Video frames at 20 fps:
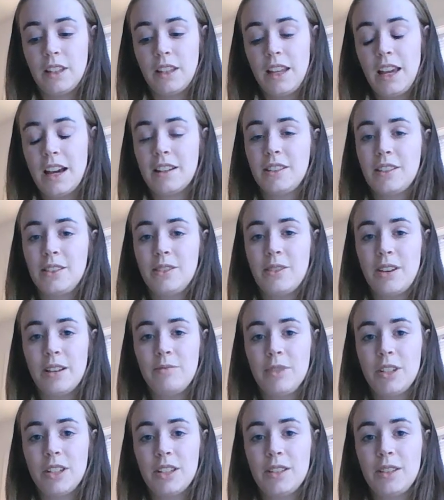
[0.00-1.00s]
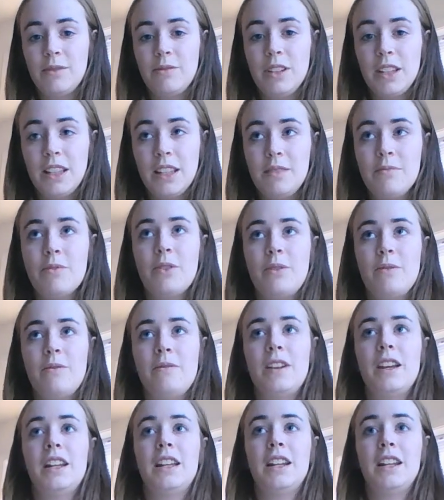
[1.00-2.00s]
yeah, so I'm just really
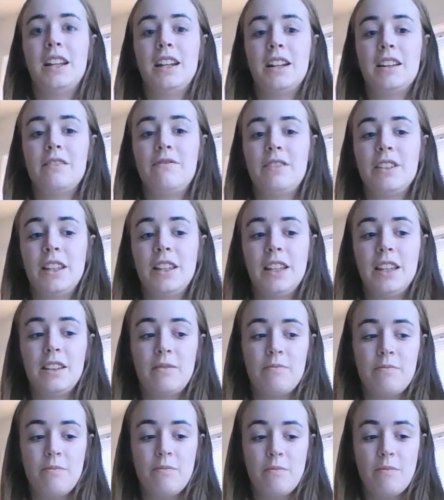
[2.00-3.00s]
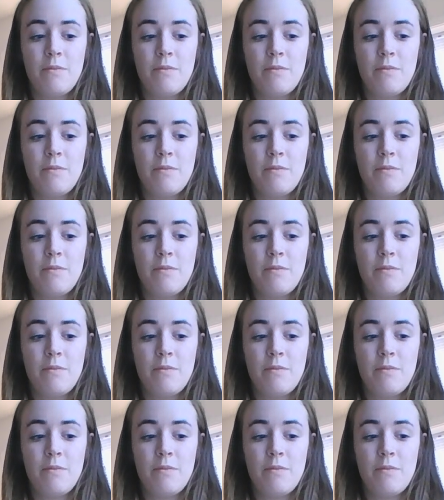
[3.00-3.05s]
motivated, and I feel like